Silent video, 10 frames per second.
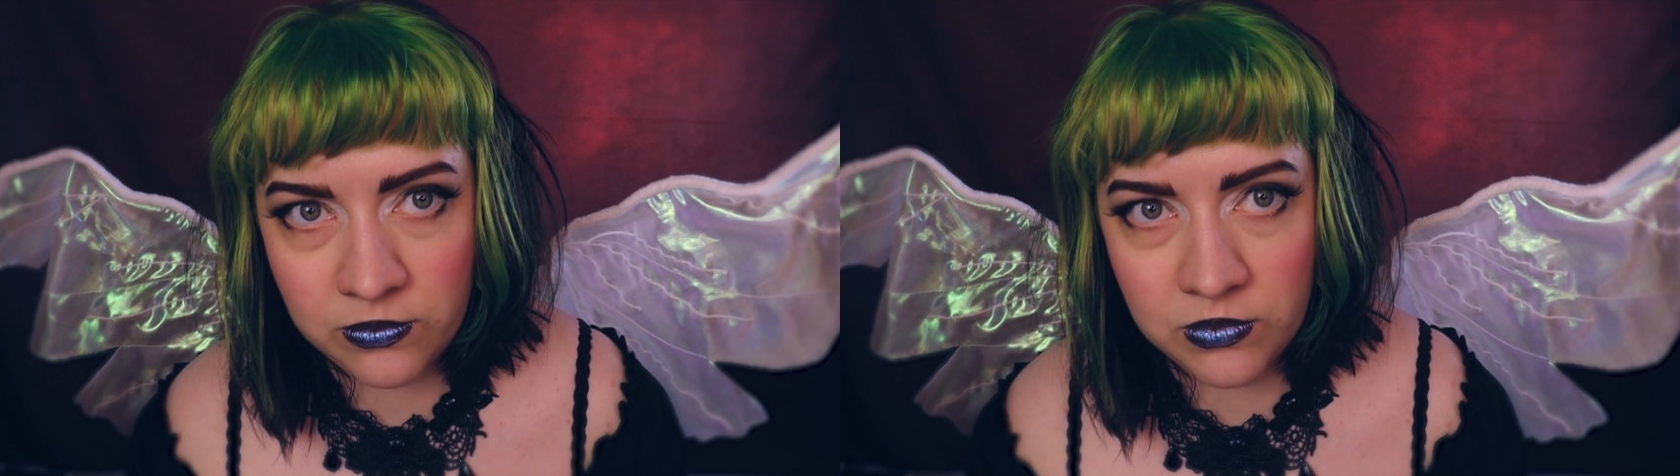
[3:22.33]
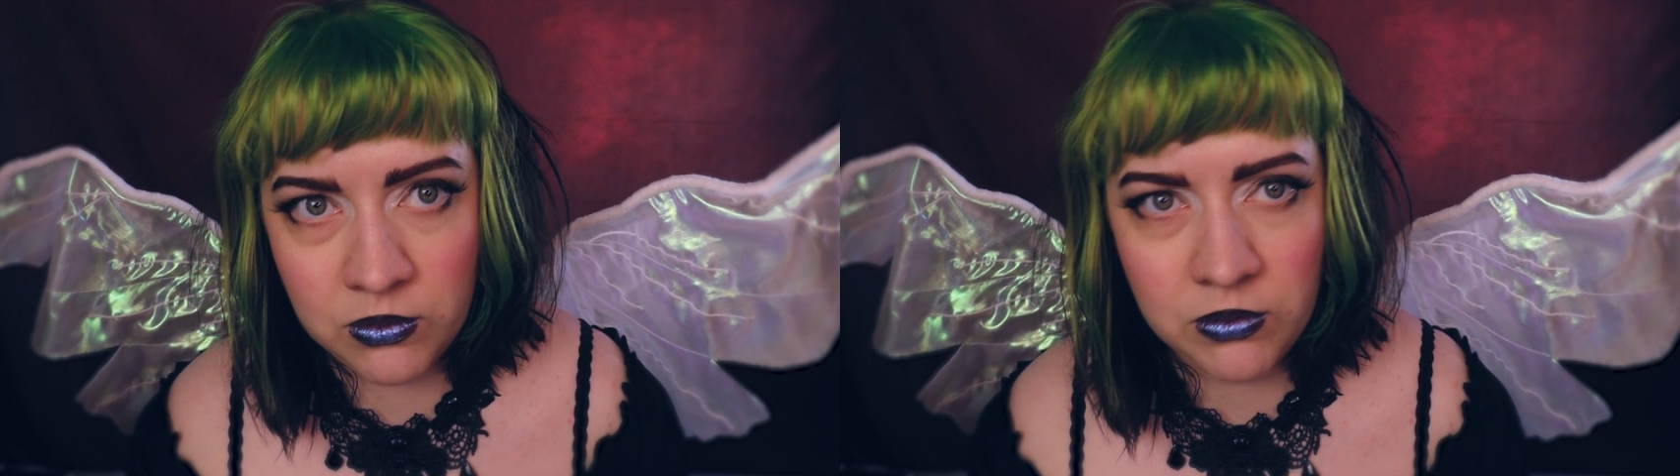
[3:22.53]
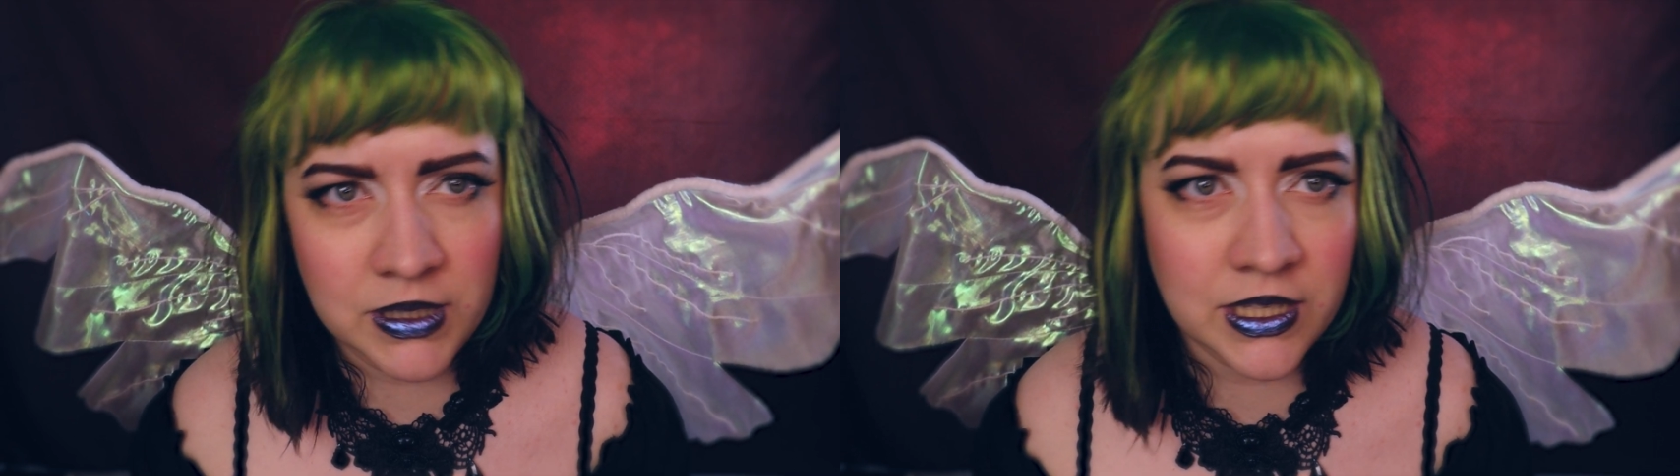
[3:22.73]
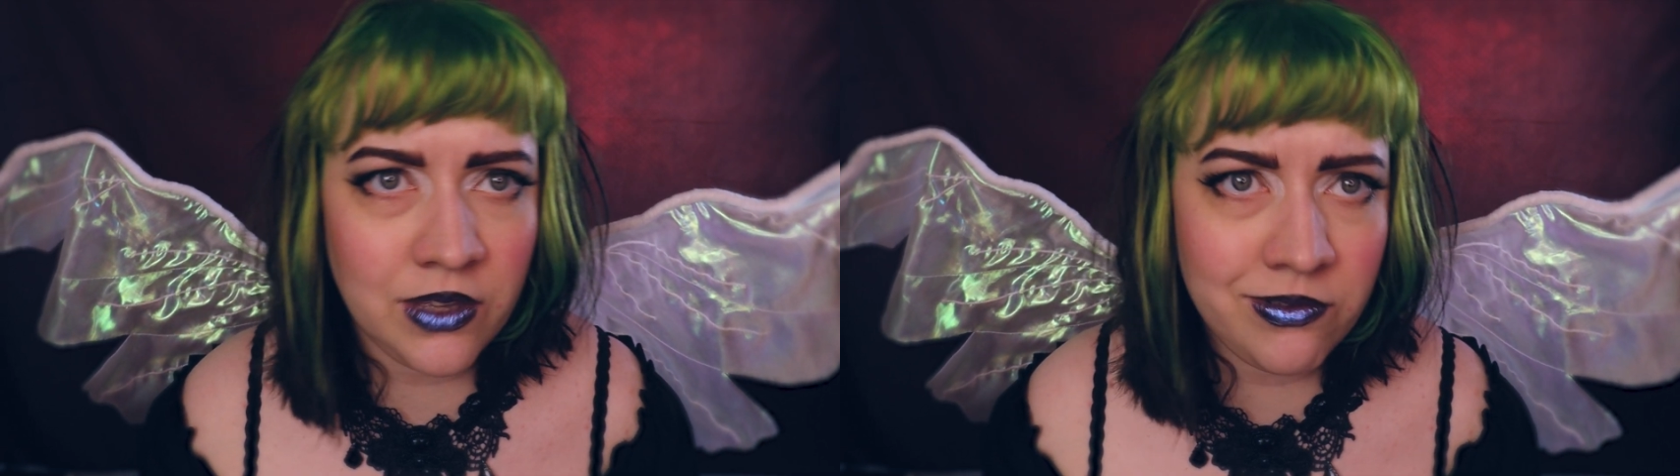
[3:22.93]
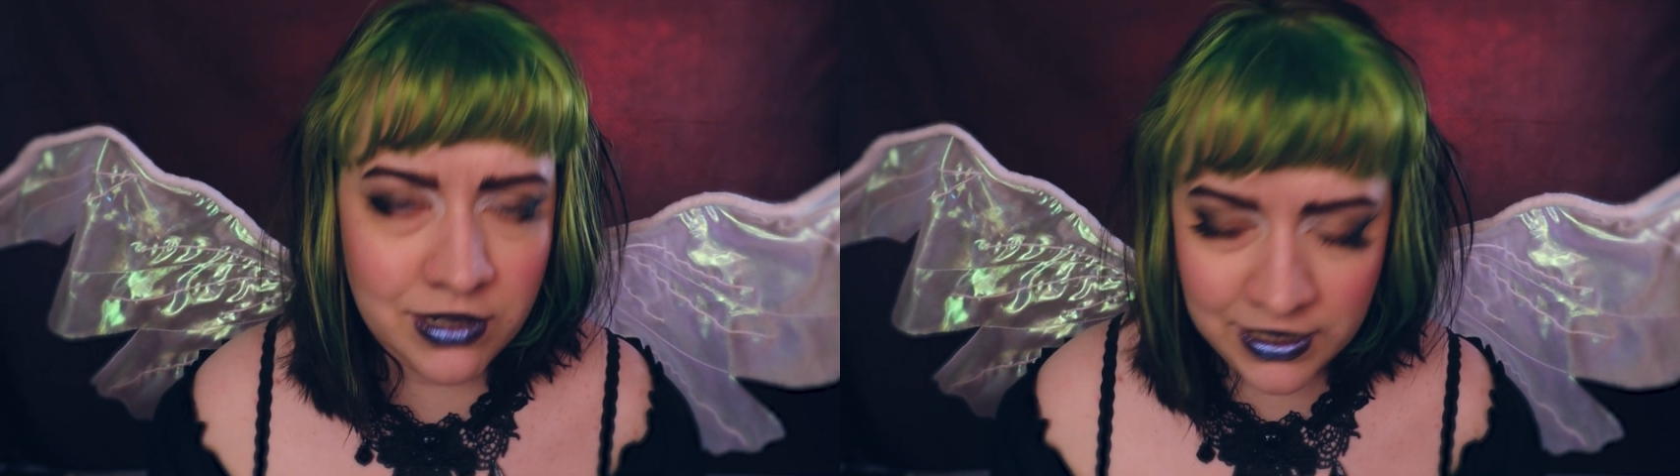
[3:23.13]
We won't be
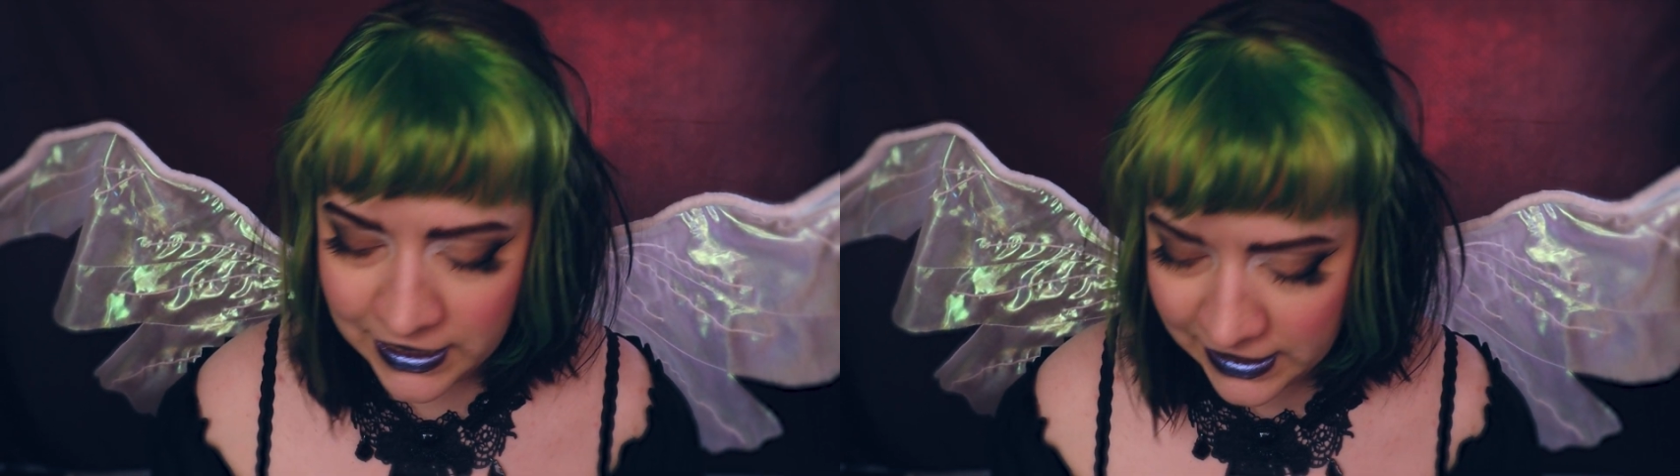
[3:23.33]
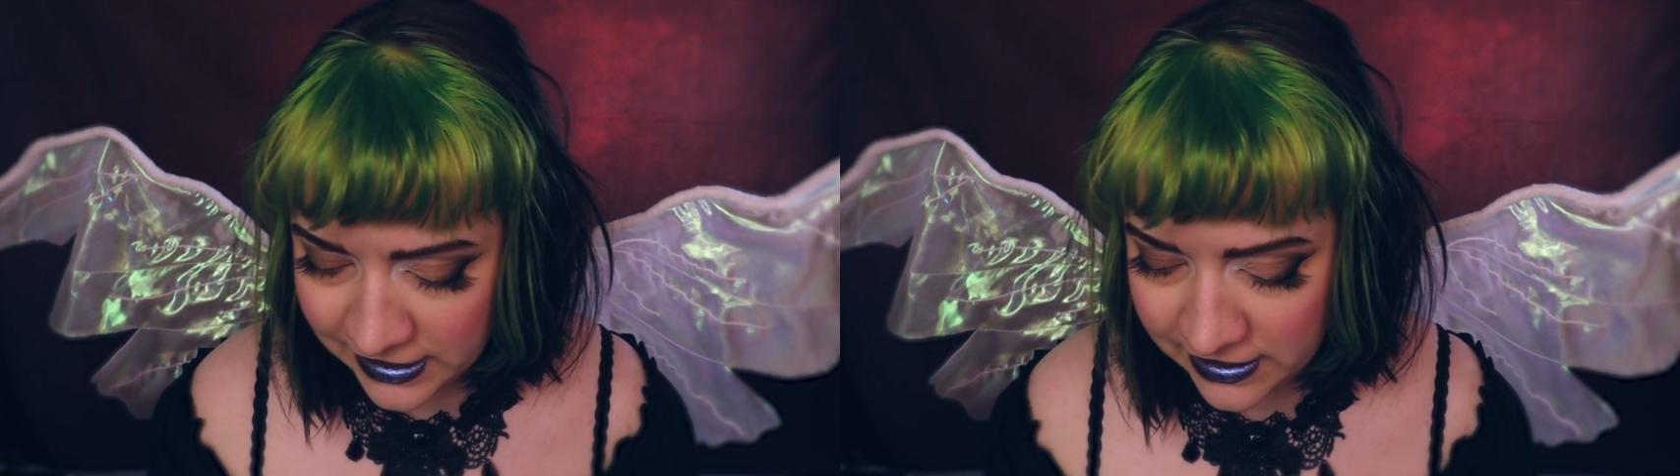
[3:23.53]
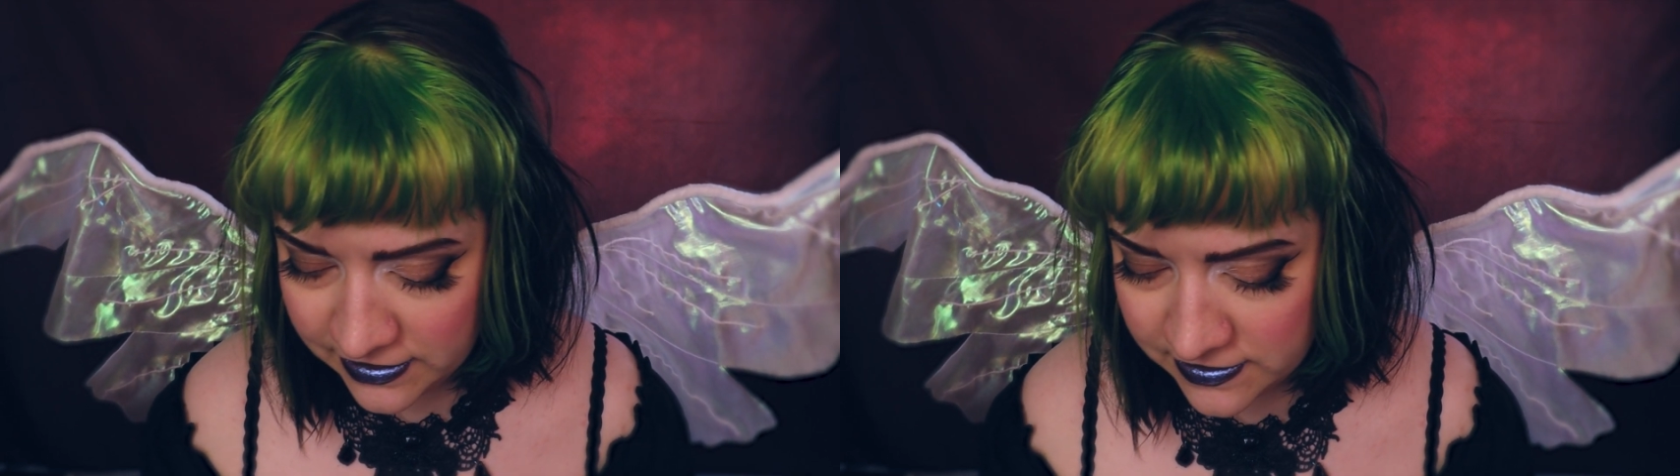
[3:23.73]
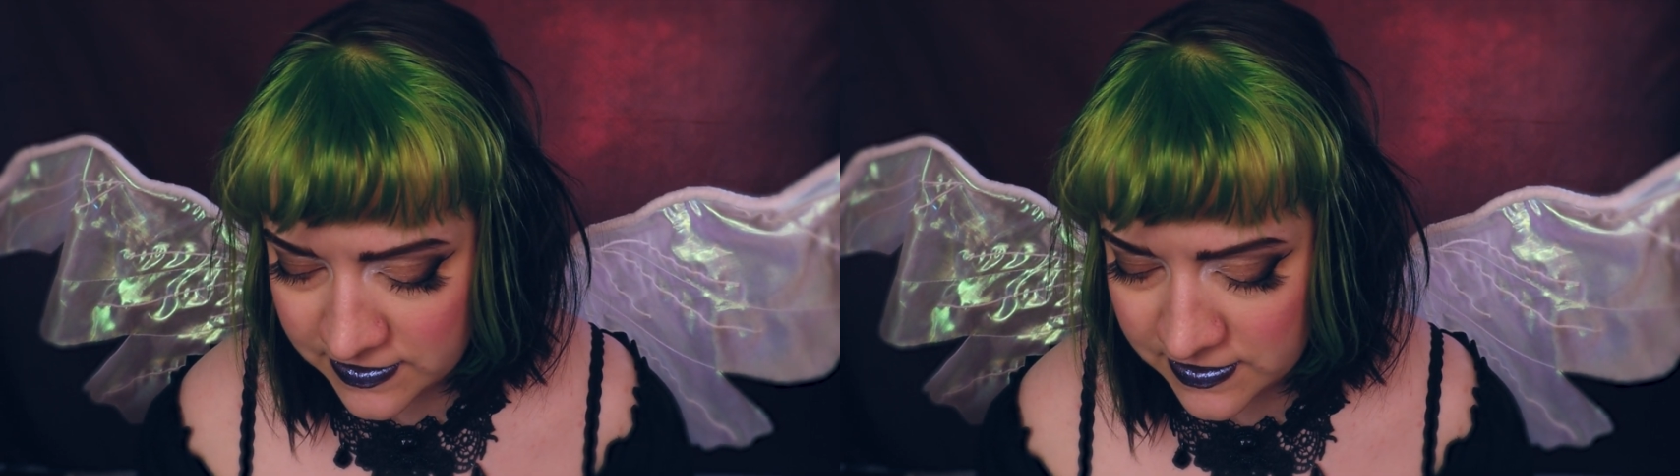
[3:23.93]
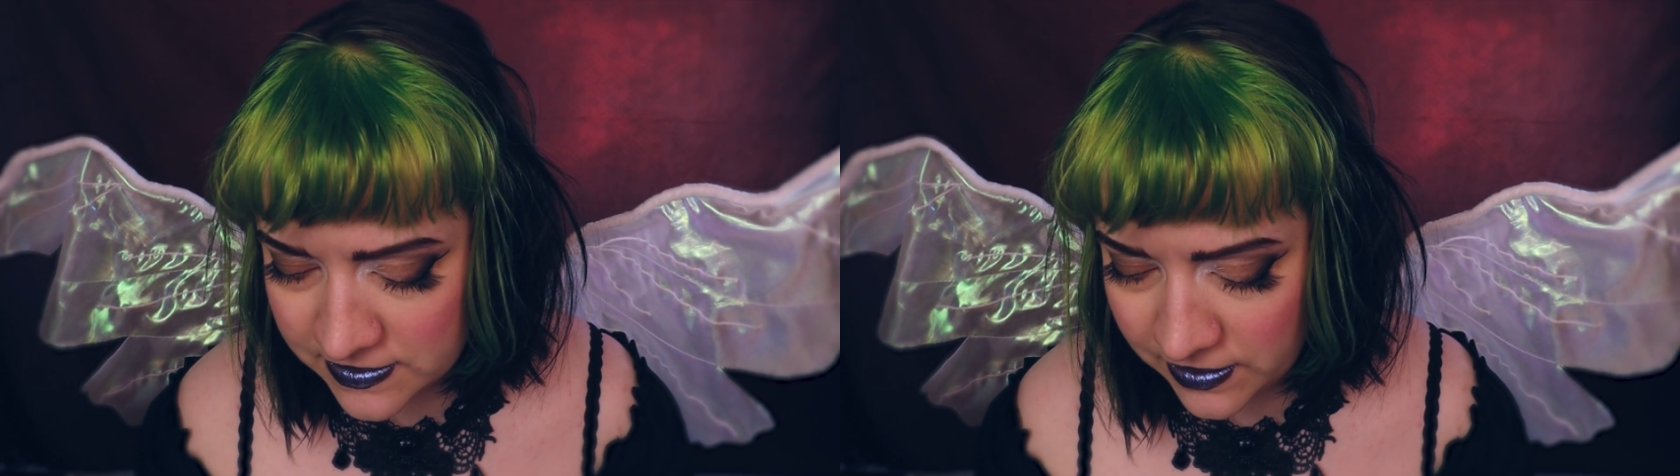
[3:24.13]
covering the
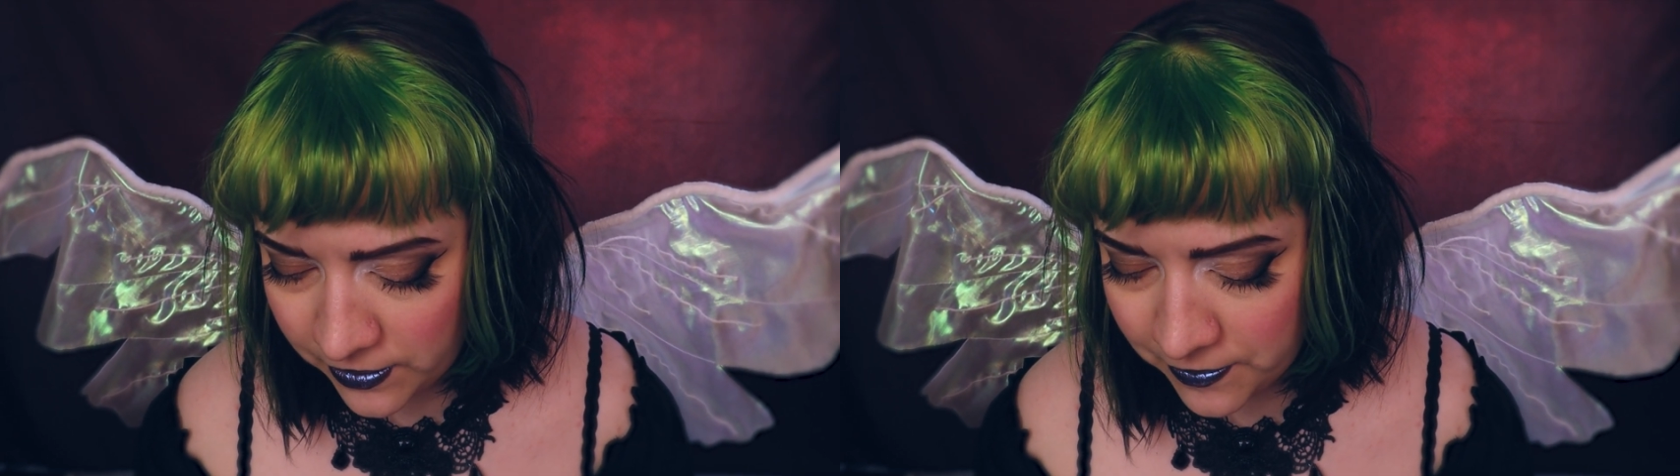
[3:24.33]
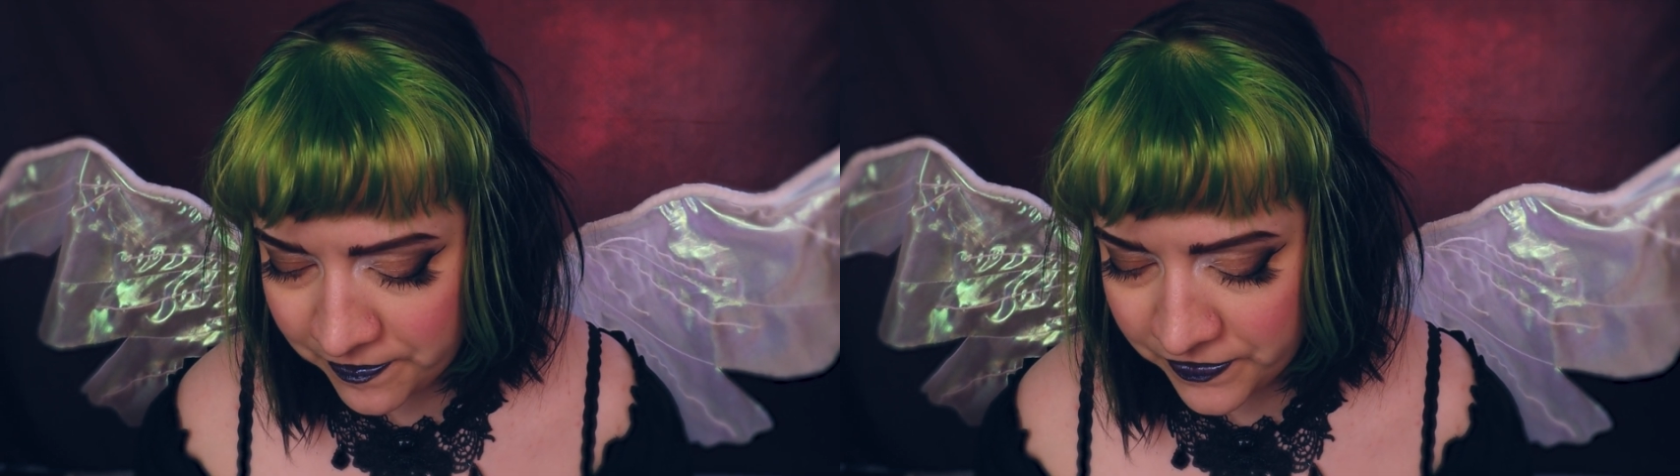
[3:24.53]
ears, so I'm